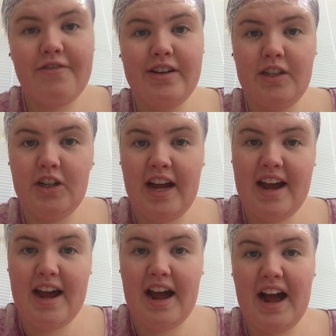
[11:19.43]

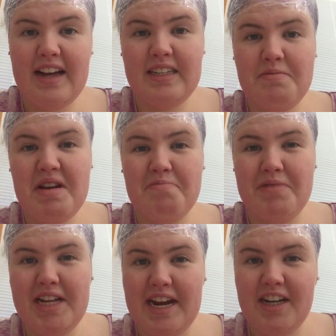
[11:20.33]
has to be
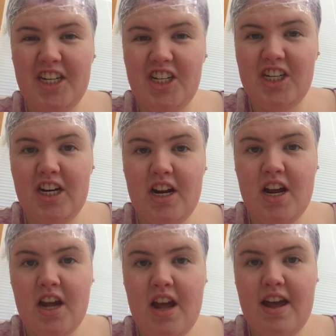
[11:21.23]
bleached.
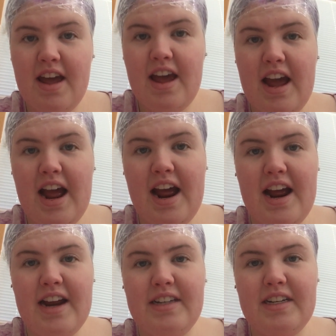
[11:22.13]

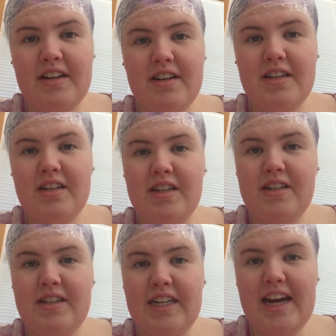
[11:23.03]
And
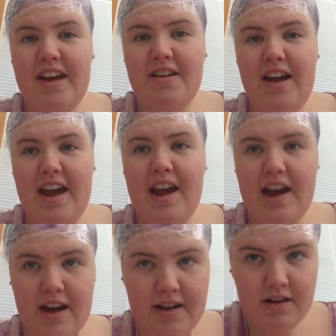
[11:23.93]
to get your
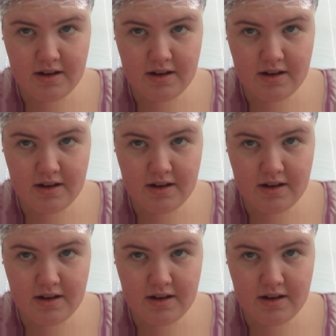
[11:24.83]
hair,